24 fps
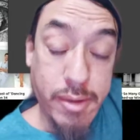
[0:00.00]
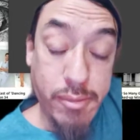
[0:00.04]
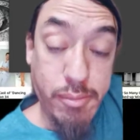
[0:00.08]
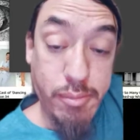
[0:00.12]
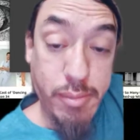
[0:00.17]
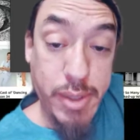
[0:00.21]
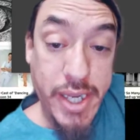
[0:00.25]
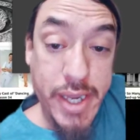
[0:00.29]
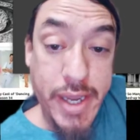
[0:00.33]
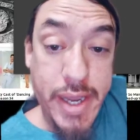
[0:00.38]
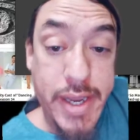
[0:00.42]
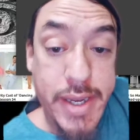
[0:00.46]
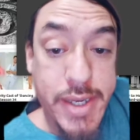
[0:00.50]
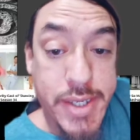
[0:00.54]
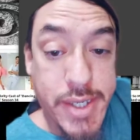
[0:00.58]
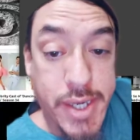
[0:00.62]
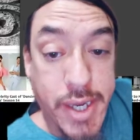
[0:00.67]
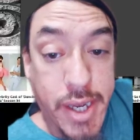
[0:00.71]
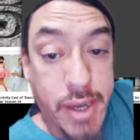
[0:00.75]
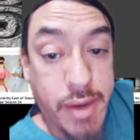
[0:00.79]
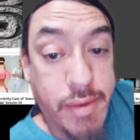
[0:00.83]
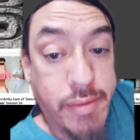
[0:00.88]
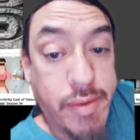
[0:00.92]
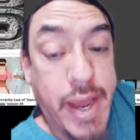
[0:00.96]
Because
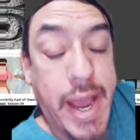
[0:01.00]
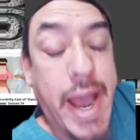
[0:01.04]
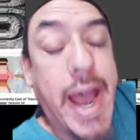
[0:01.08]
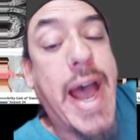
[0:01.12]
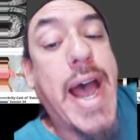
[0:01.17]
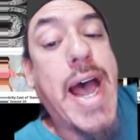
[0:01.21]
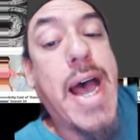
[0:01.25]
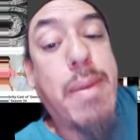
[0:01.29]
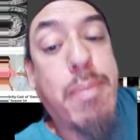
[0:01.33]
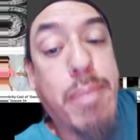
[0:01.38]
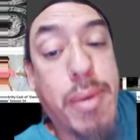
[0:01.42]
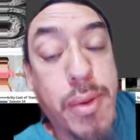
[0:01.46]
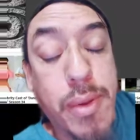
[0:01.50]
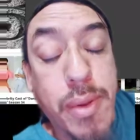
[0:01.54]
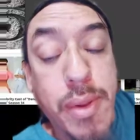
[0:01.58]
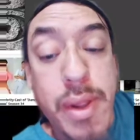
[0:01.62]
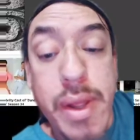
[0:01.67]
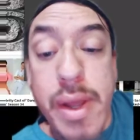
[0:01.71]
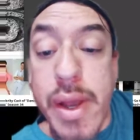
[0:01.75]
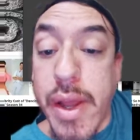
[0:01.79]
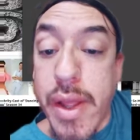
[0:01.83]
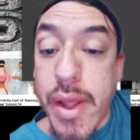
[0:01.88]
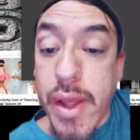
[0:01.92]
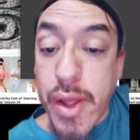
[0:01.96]
of Apple
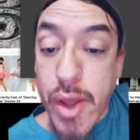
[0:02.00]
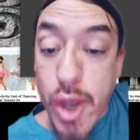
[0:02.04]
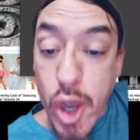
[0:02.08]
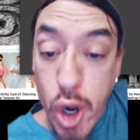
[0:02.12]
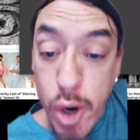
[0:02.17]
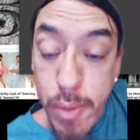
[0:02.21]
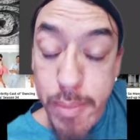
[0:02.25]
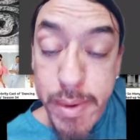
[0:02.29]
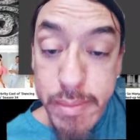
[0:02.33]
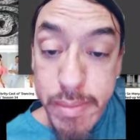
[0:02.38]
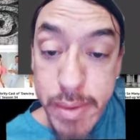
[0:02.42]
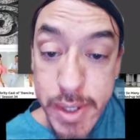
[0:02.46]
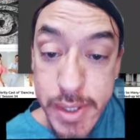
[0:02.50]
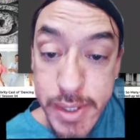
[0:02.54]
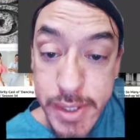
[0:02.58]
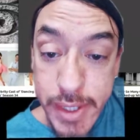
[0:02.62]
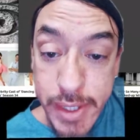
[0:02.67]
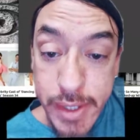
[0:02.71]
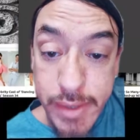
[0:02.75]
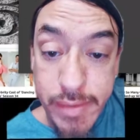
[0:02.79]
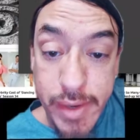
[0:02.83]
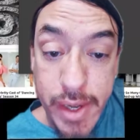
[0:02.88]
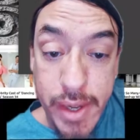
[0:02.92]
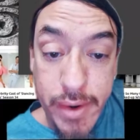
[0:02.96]
Open
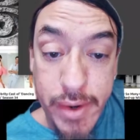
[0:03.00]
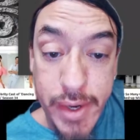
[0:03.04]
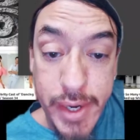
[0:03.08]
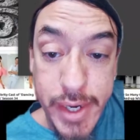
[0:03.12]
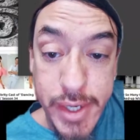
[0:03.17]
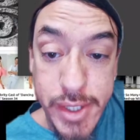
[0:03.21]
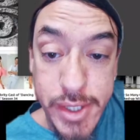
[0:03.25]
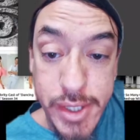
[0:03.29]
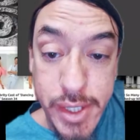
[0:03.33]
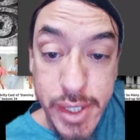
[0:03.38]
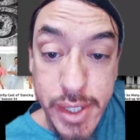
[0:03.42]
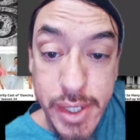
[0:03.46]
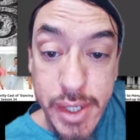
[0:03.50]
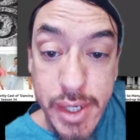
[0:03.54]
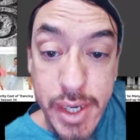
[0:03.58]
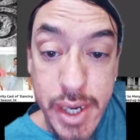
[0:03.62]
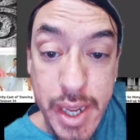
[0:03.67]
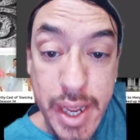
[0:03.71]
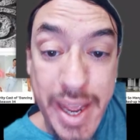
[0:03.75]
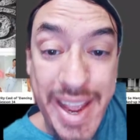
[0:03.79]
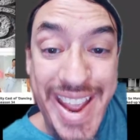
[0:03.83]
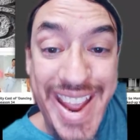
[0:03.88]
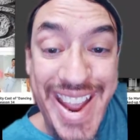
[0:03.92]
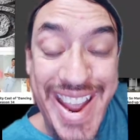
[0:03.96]
Printing Foundation
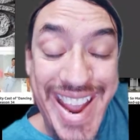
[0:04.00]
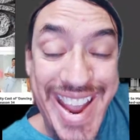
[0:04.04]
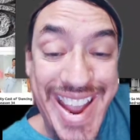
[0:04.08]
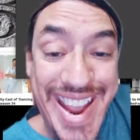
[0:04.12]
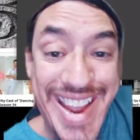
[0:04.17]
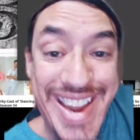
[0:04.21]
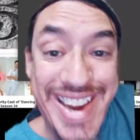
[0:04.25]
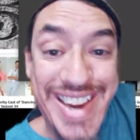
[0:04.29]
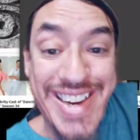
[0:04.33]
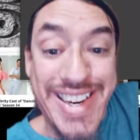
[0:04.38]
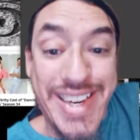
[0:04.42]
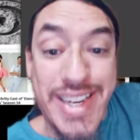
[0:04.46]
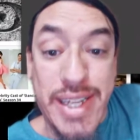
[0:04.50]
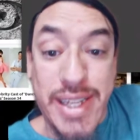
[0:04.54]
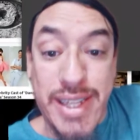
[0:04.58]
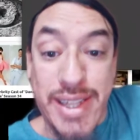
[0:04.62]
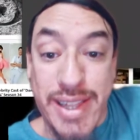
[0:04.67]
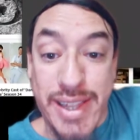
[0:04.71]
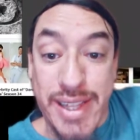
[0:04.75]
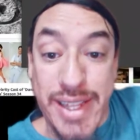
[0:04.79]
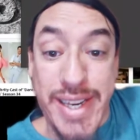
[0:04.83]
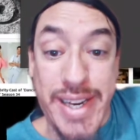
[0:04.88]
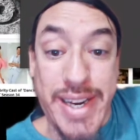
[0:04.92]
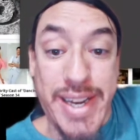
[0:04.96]
and
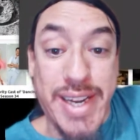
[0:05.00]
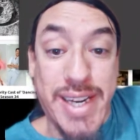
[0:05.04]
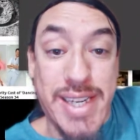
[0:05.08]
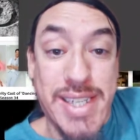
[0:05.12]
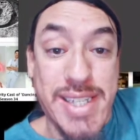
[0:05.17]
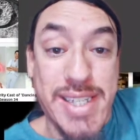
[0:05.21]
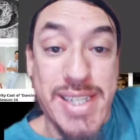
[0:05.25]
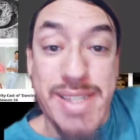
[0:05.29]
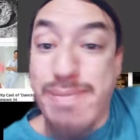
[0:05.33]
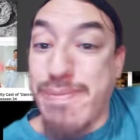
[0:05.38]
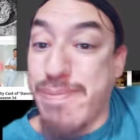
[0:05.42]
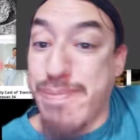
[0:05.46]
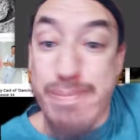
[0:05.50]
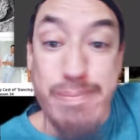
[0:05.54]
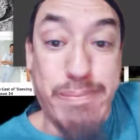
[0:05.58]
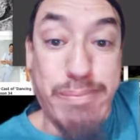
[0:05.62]
Linux,